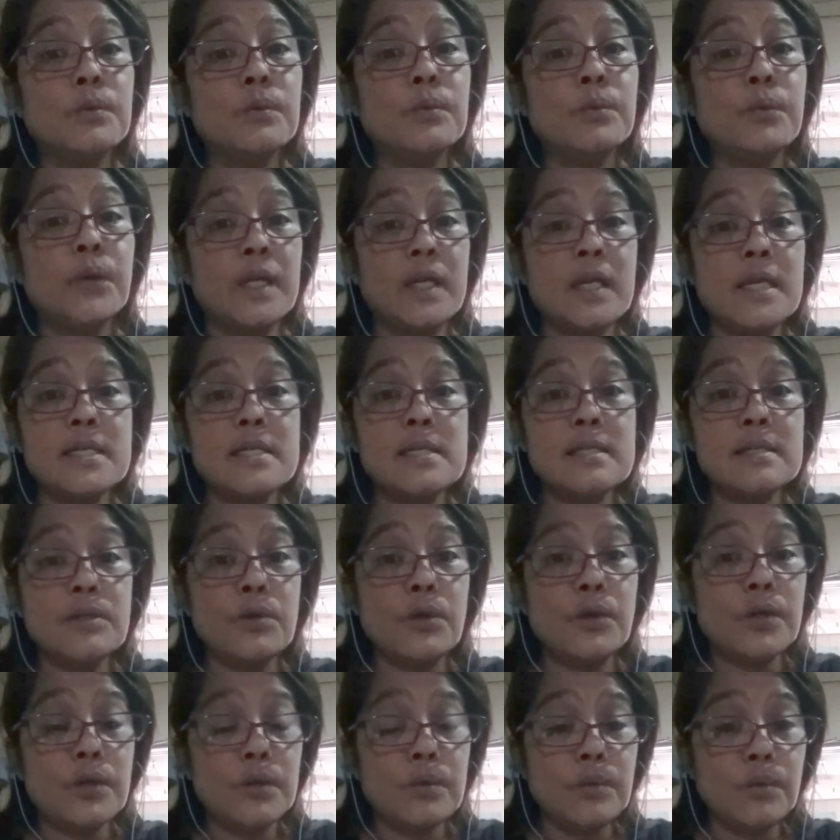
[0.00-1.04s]
what is
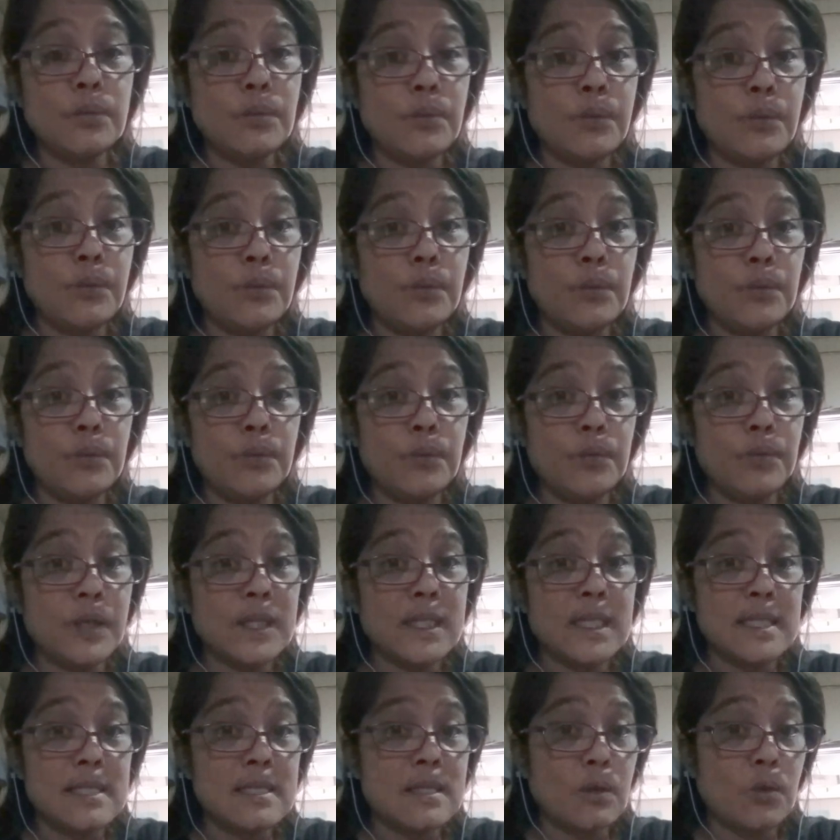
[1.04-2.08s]

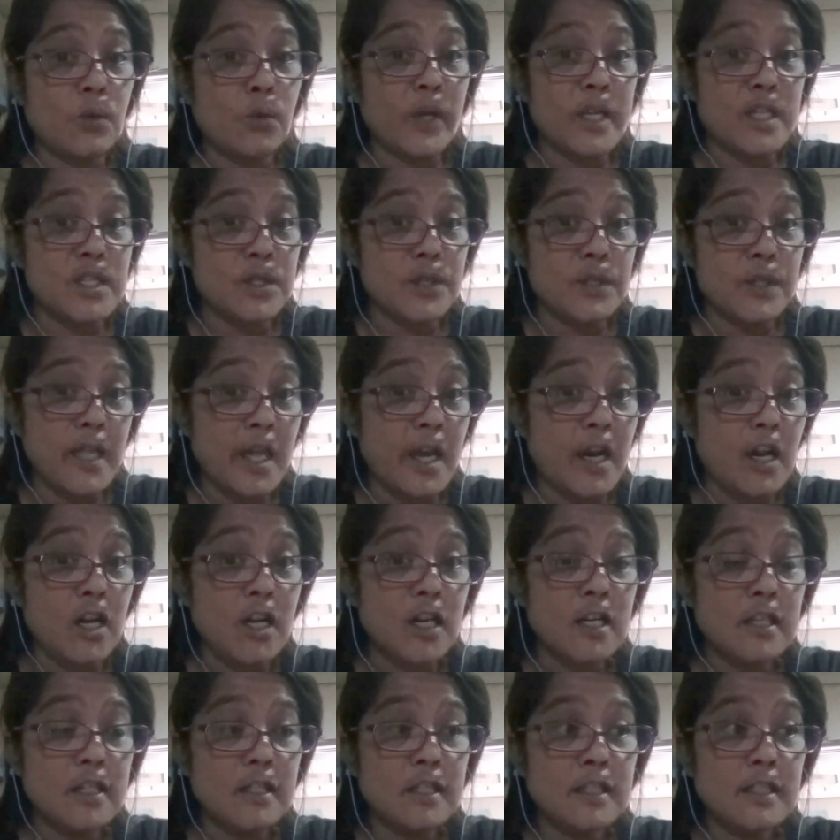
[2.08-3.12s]
the question there?
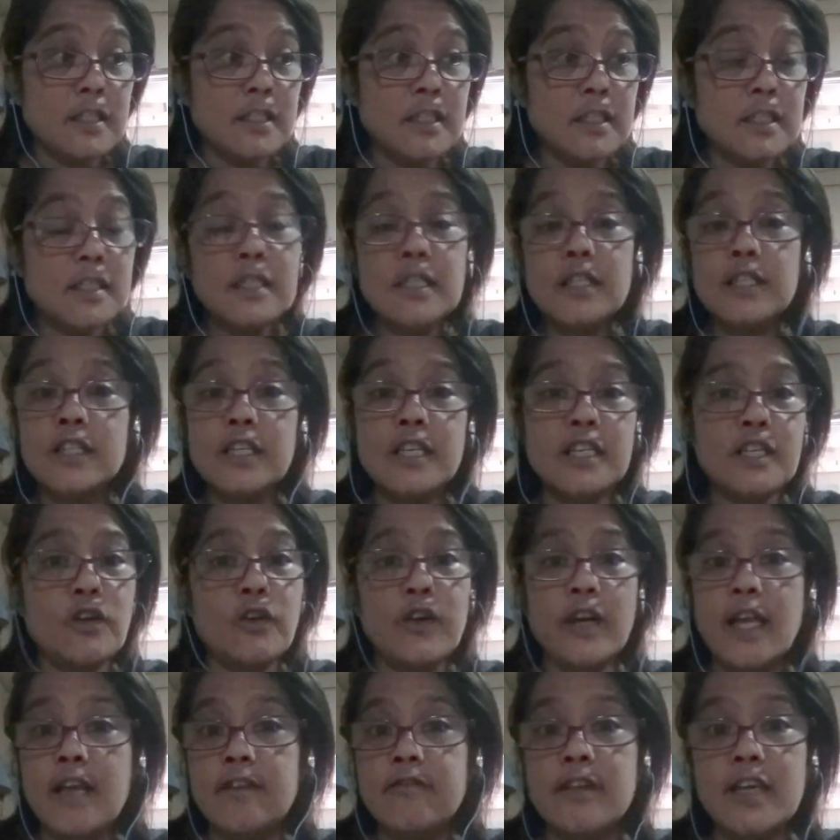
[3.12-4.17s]
They
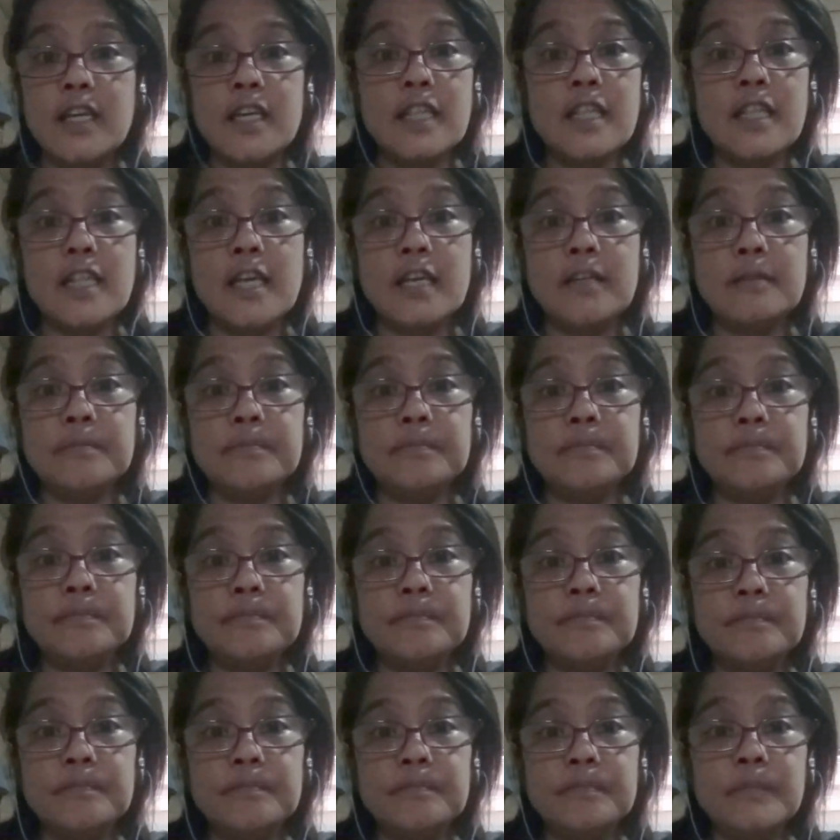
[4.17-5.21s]
don't have anything.
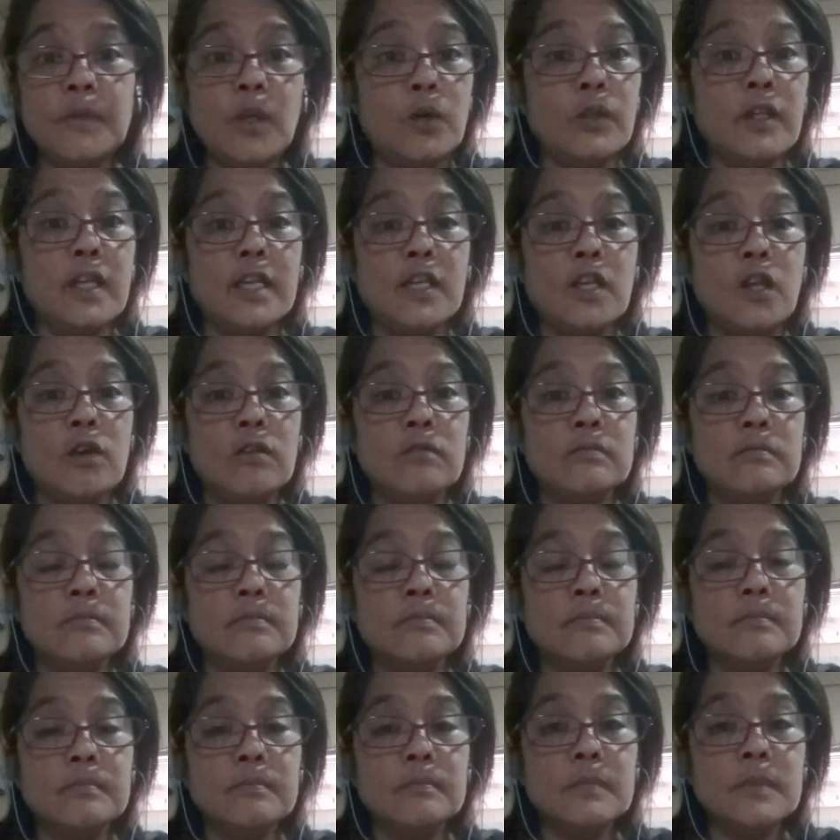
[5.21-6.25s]
No, they don't.
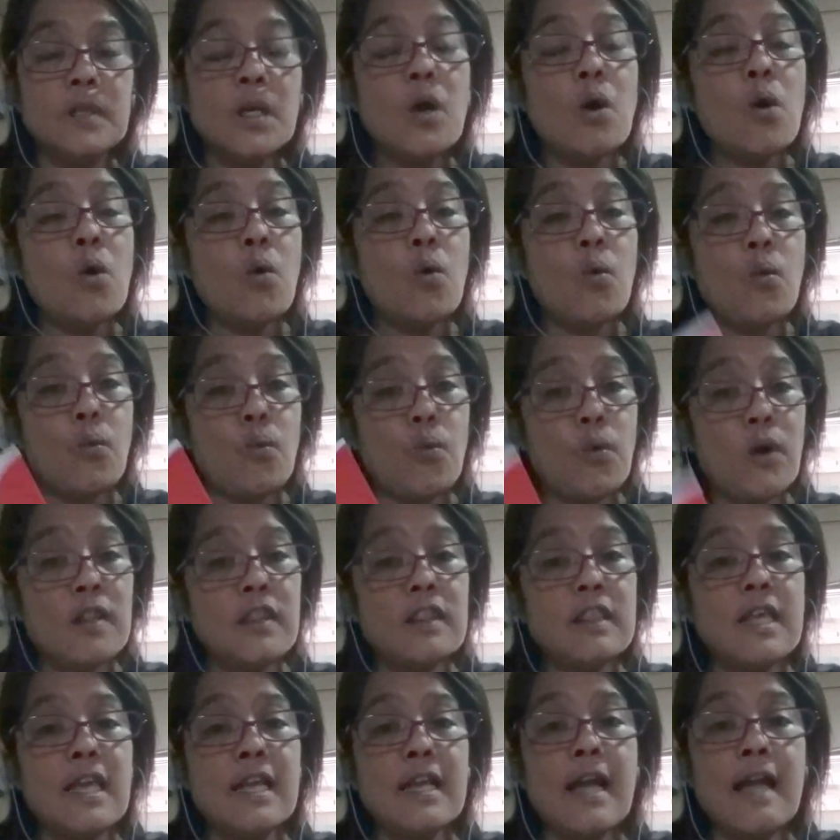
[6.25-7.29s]
One
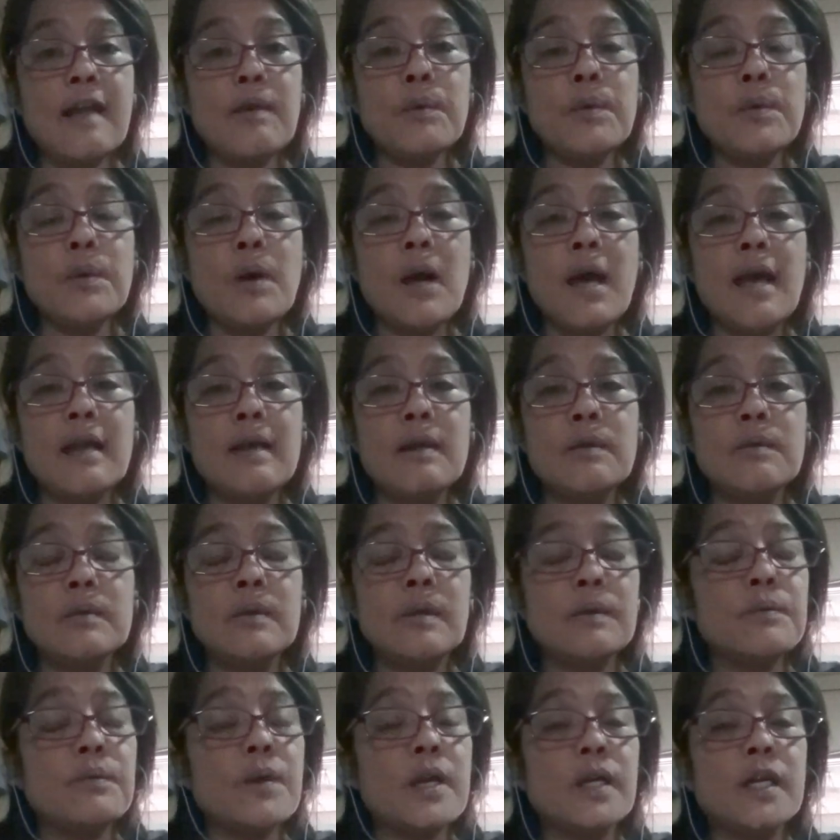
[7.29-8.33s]
thing I
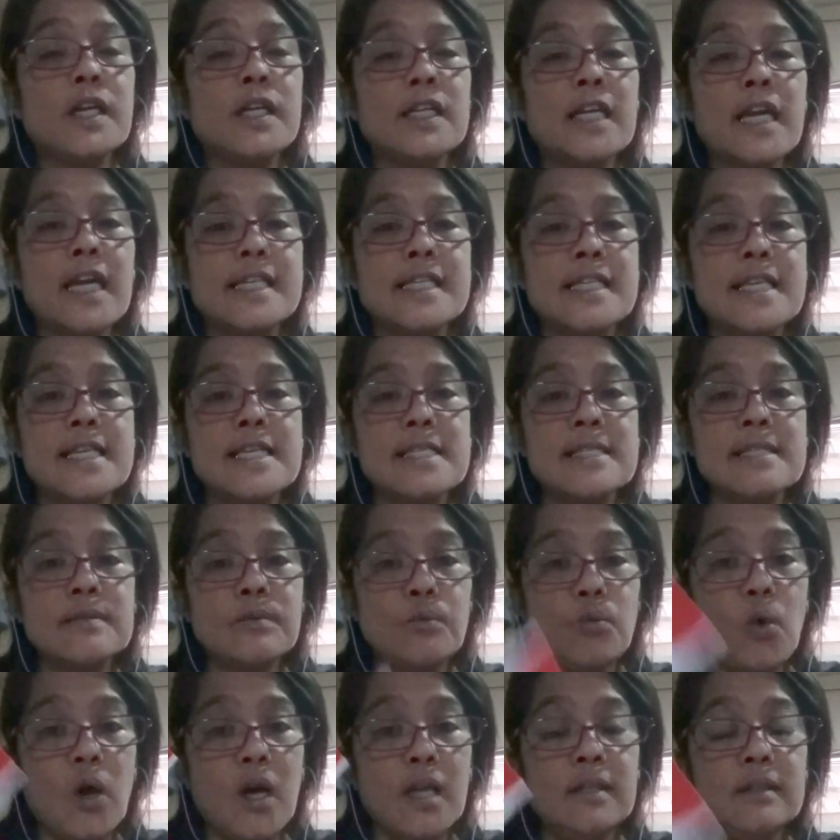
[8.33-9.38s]
recognize is,
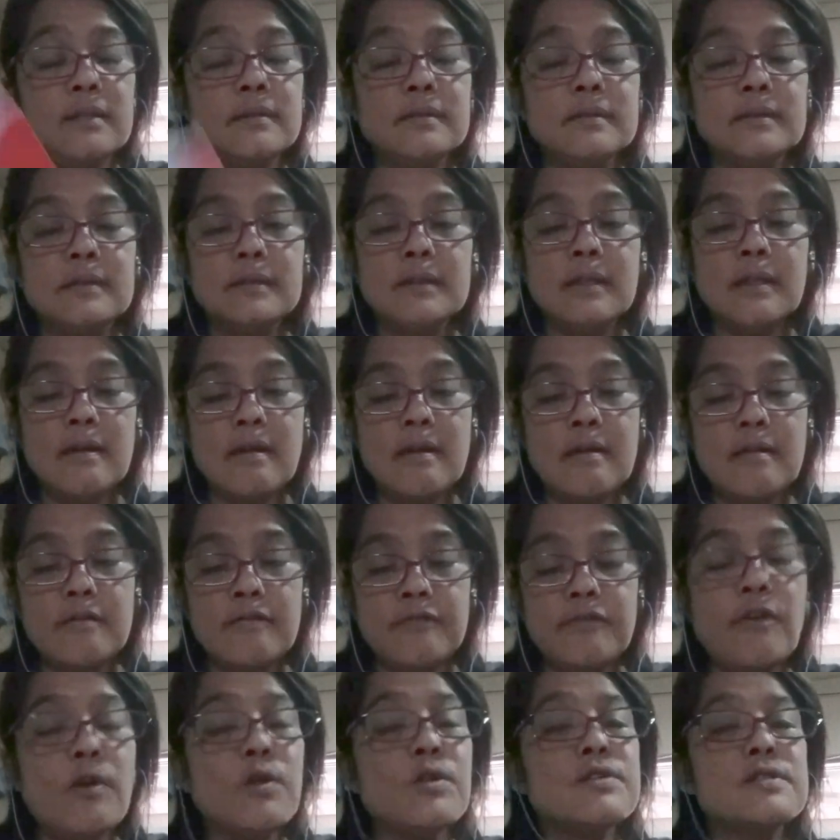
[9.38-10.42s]
one,
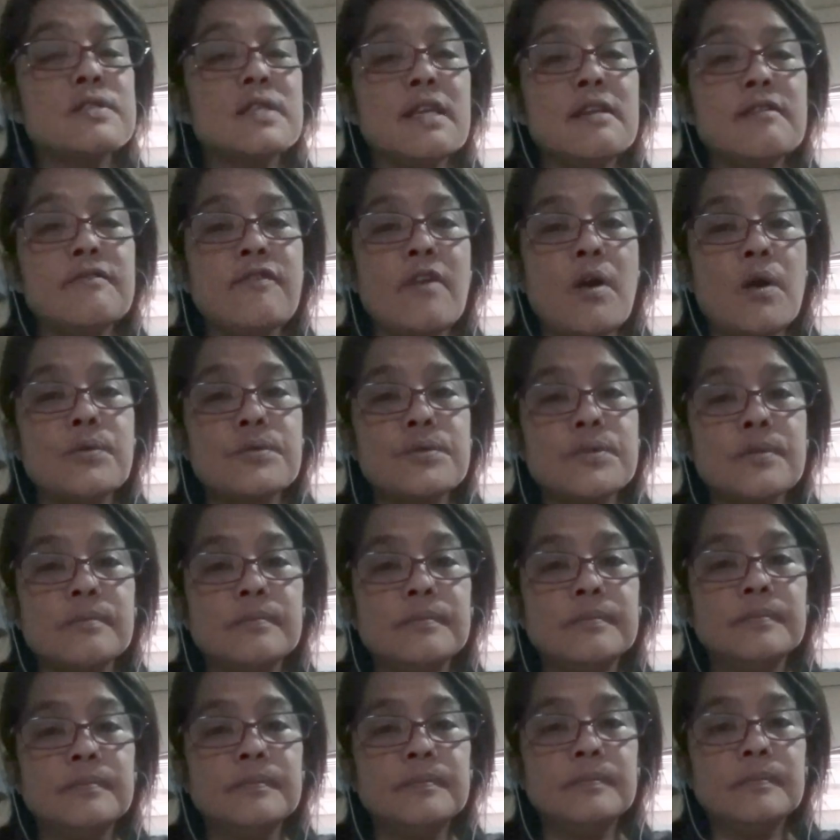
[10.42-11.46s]
false infos.
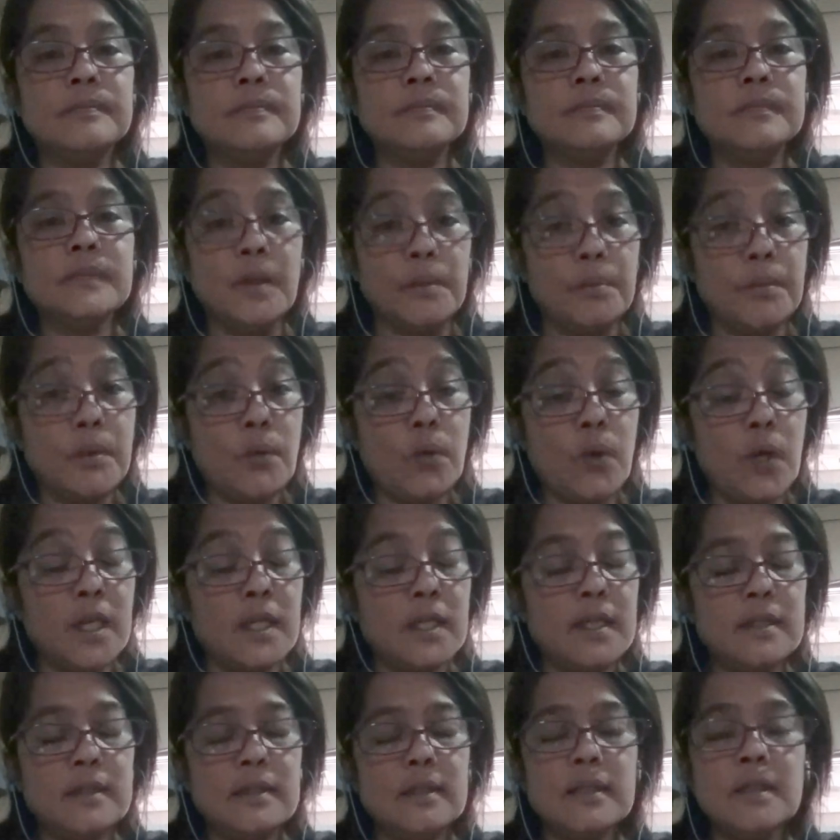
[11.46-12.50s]
Number
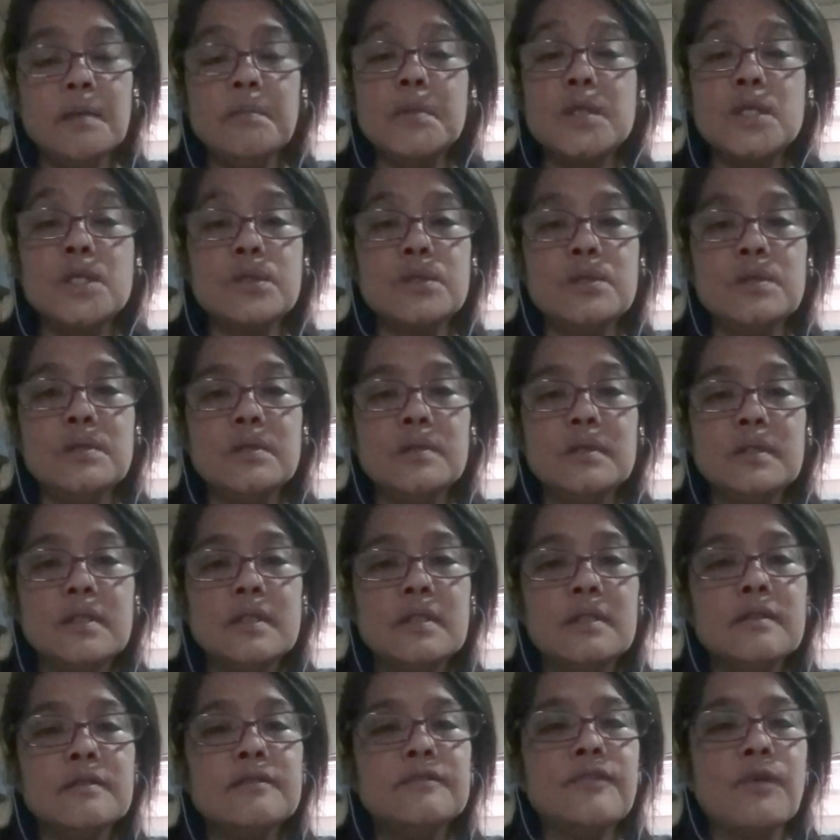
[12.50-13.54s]
one. Number two,
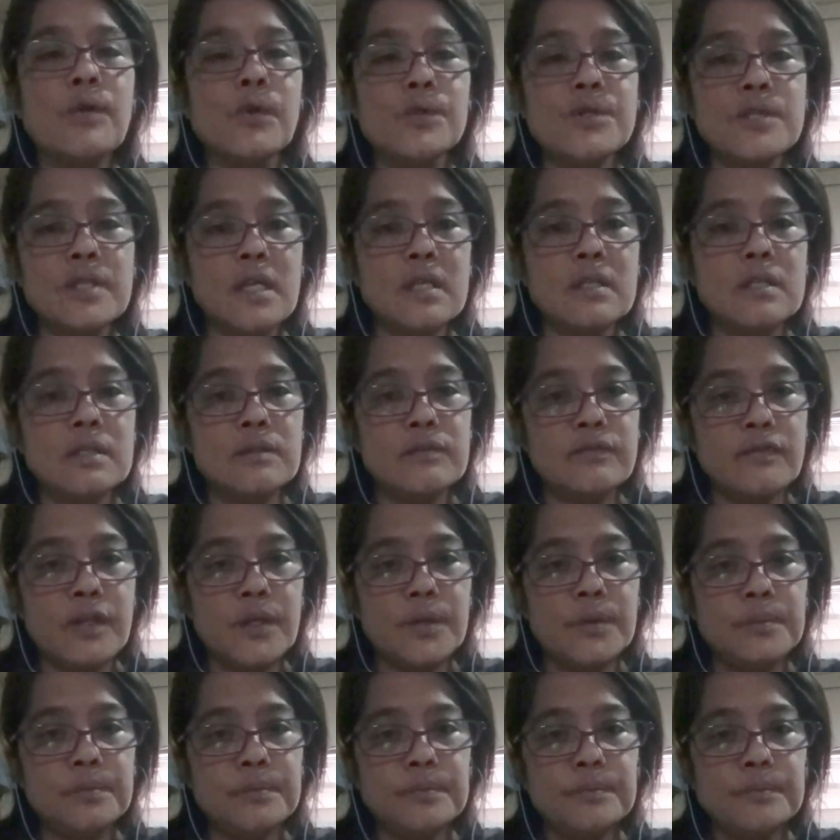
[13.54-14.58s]
false
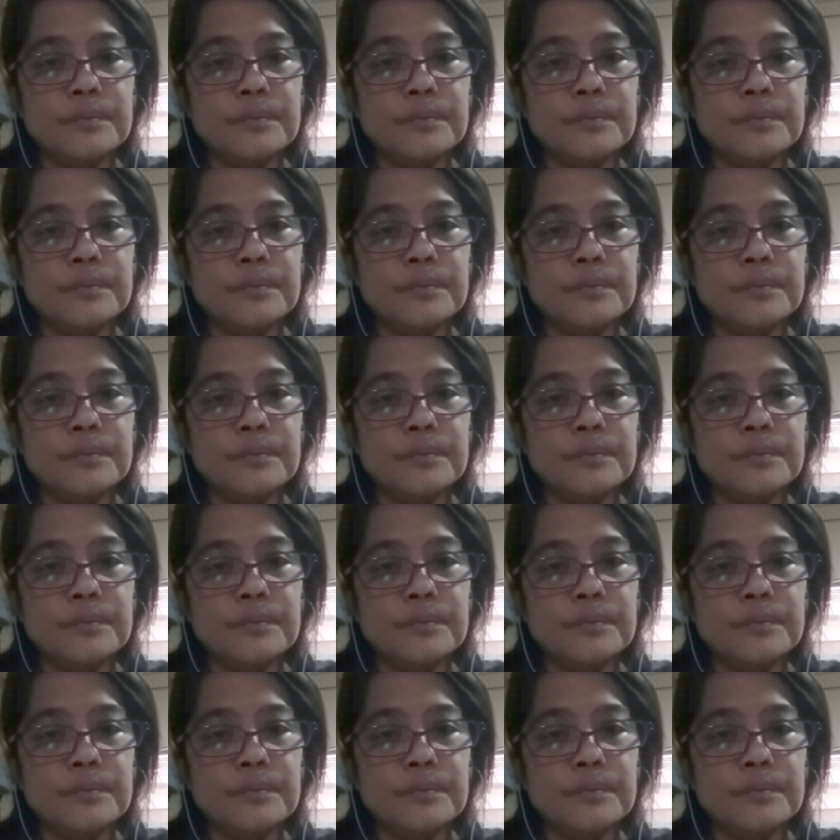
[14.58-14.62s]
interview.